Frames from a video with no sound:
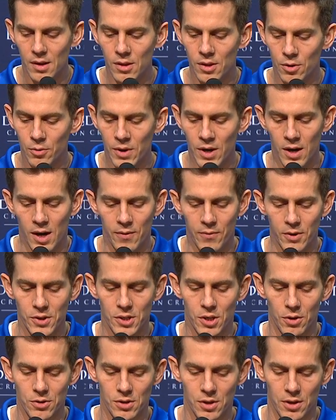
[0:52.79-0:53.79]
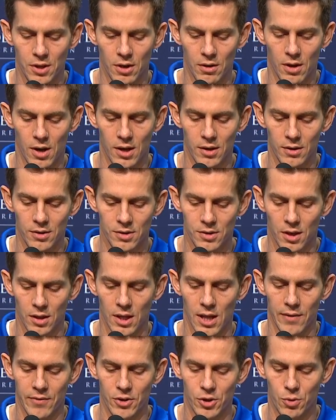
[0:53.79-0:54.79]
three conference coach of the year honors,
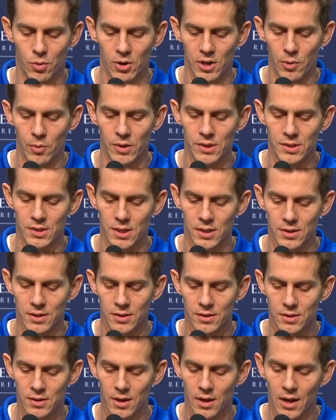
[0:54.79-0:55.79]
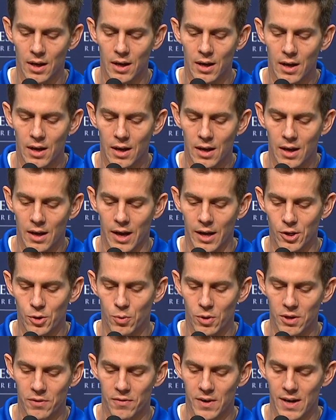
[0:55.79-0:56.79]
11 21 seasons, eight
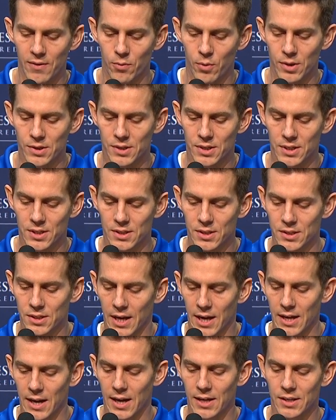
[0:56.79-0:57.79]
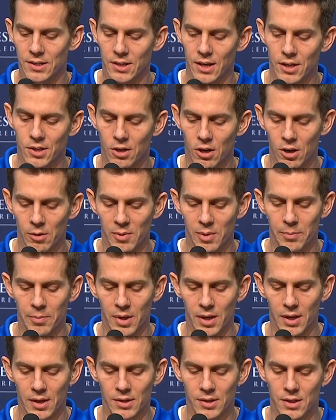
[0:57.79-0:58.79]
25 win seasons, eight NCAA tournament
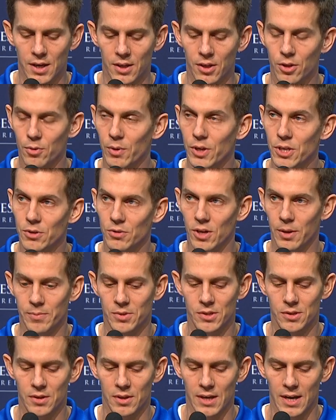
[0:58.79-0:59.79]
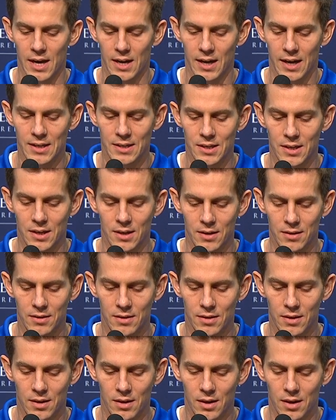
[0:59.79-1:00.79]
bids, and three trips to the NIT.
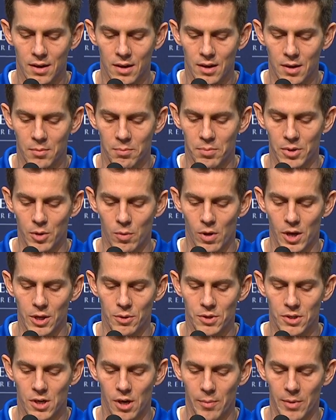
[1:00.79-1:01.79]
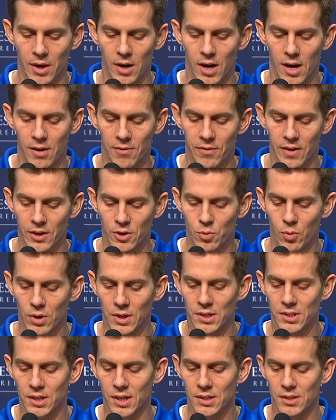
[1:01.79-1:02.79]
BYU is coming off a
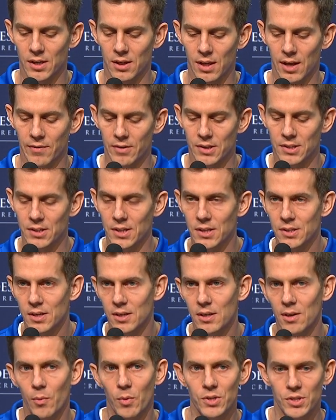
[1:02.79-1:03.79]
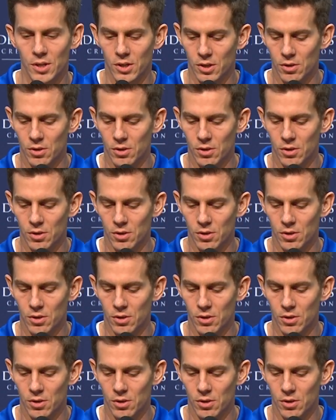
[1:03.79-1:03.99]
26 11 season in which the